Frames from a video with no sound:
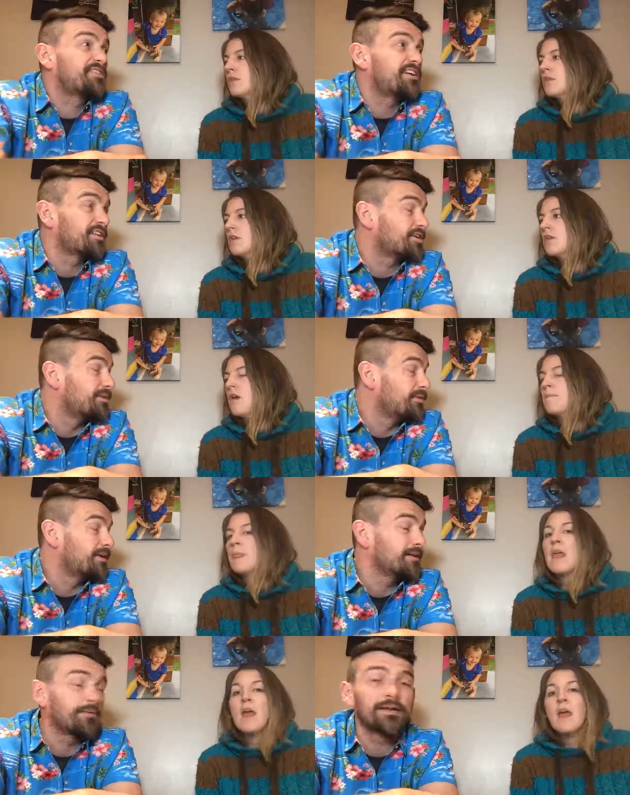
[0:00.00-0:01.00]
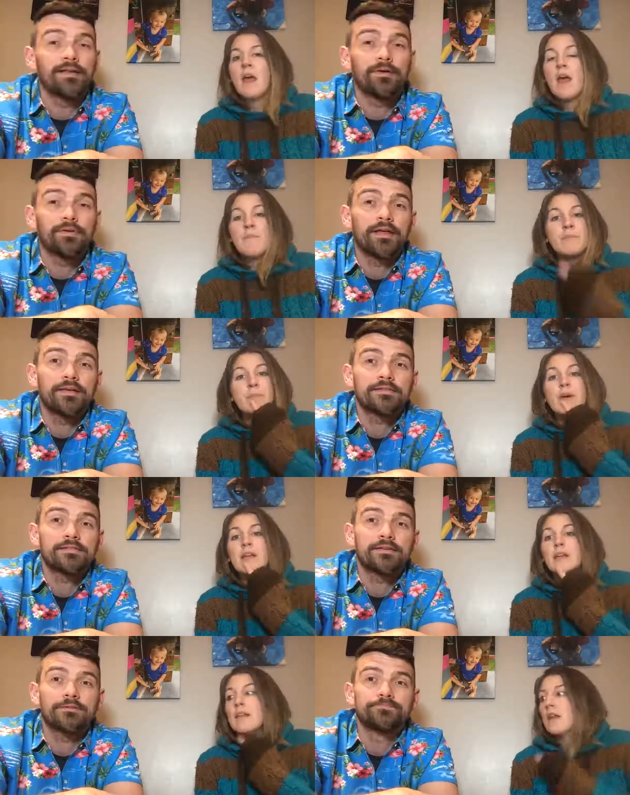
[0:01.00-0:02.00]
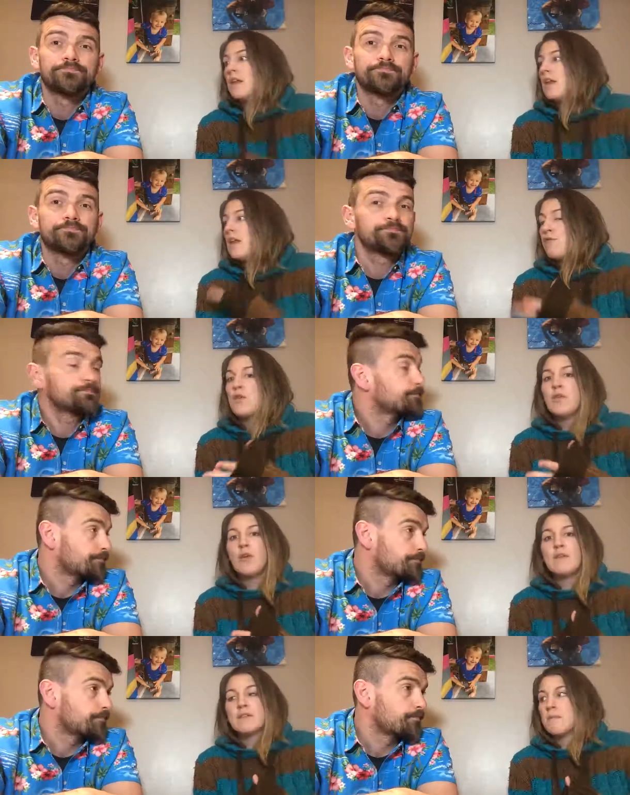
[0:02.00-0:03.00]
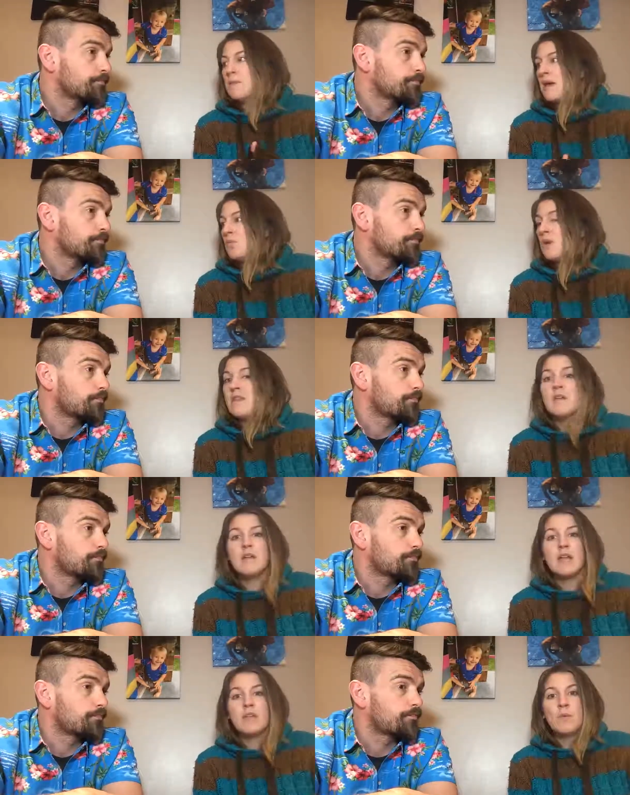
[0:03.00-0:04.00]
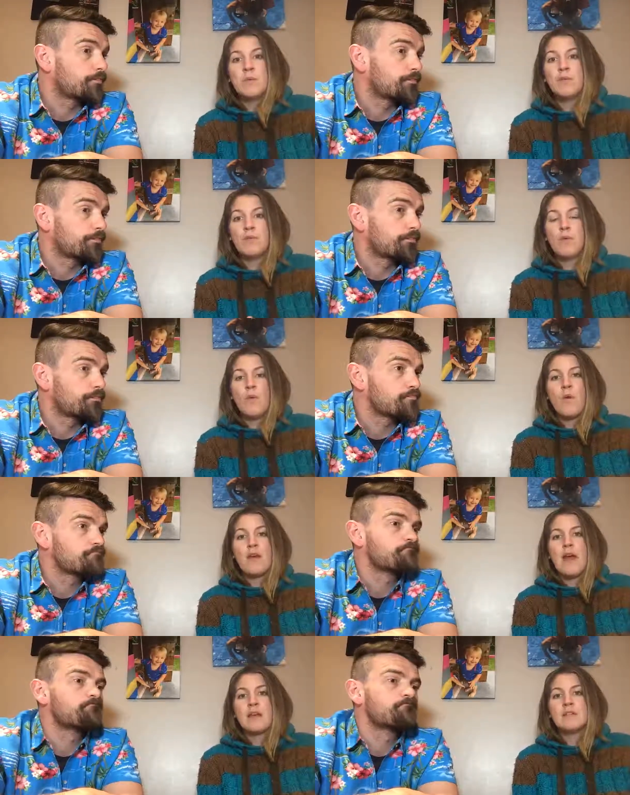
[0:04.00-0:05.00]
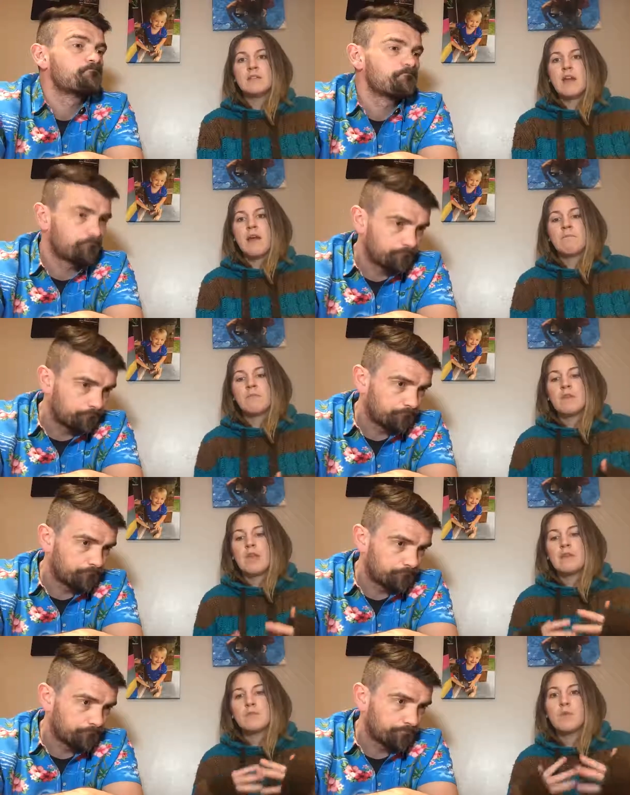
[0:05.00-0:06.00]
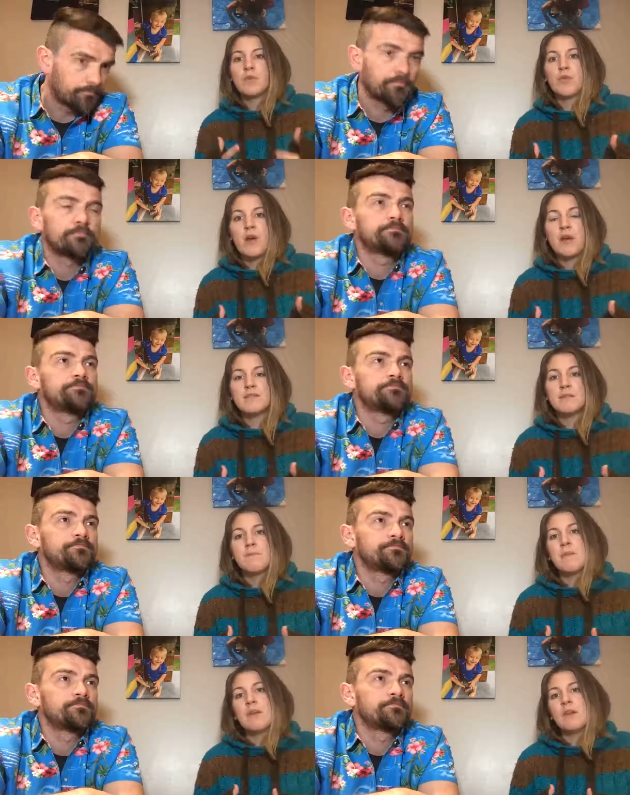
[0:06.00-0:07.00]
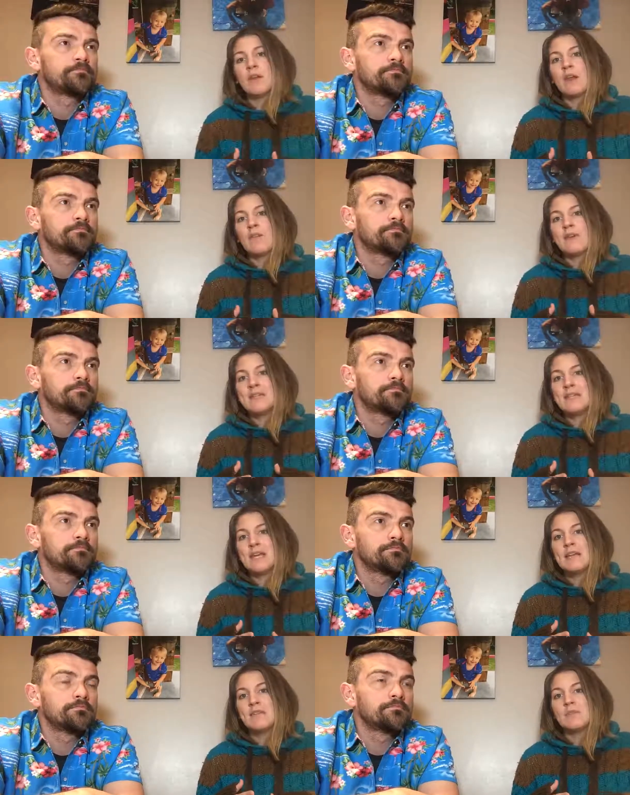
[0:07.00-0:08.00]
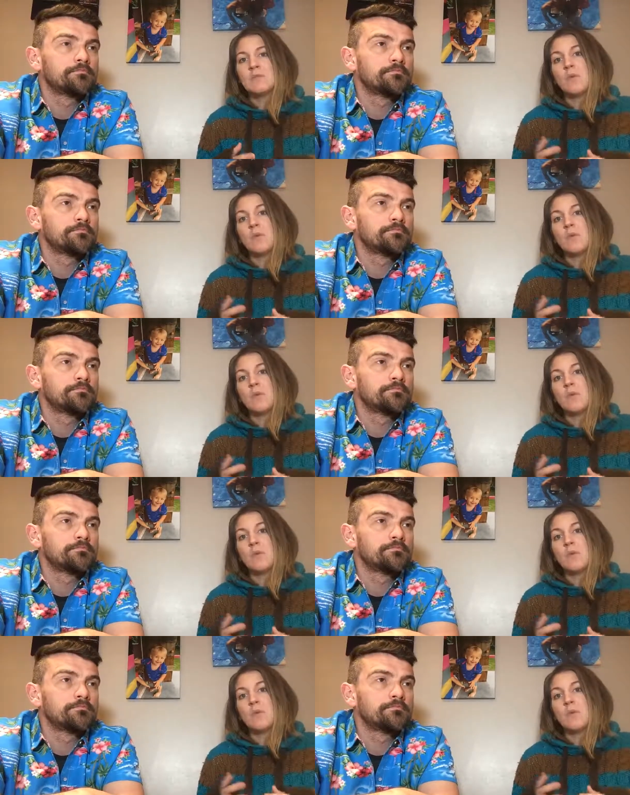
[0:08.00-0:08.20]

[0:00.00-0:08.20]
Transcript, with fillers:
Speaker 1: kind of cool yeah. anyway um, nowadays. Um, so.
Speaker 2: If you know that's going to be bad weather in the week before and um, it's all on the grass, maybe look at investing in some